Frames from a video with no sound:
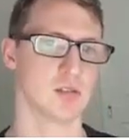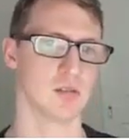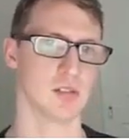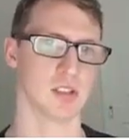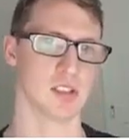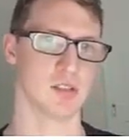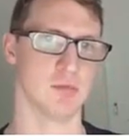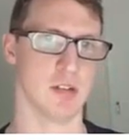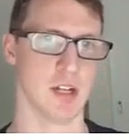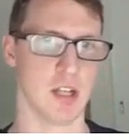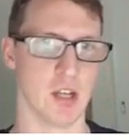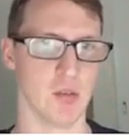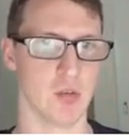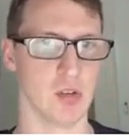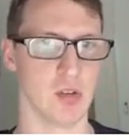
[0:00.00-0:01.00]
This is very
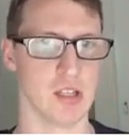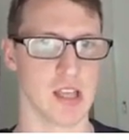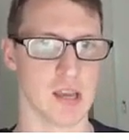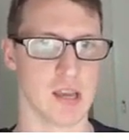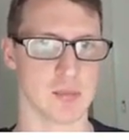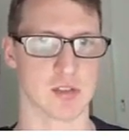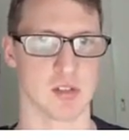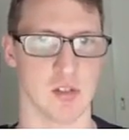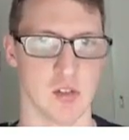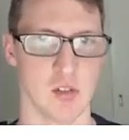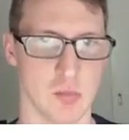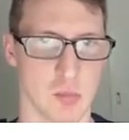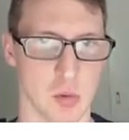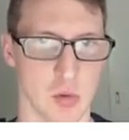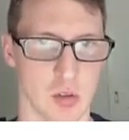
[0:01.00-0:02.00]
helpful. Absolutely no
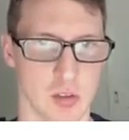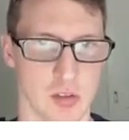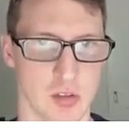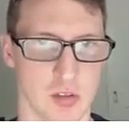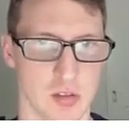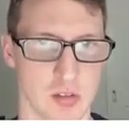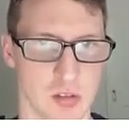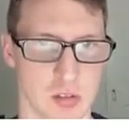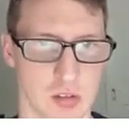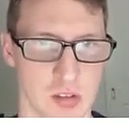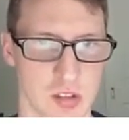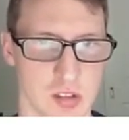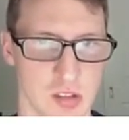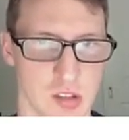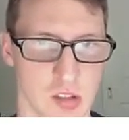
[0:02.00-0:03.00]
point
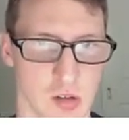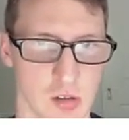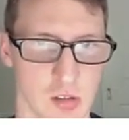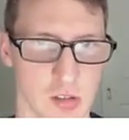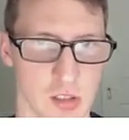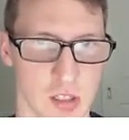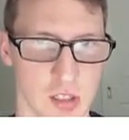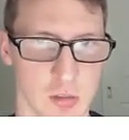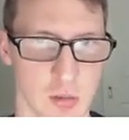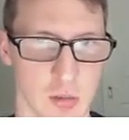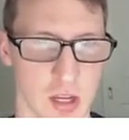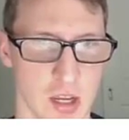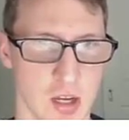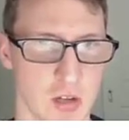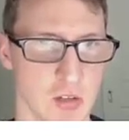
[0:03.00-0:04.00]
in going
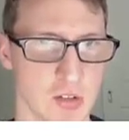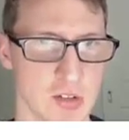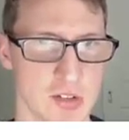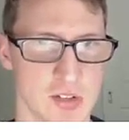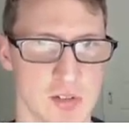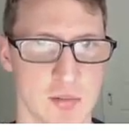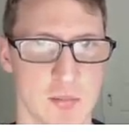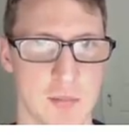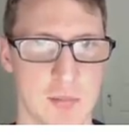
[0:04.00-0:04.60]
anywhere else.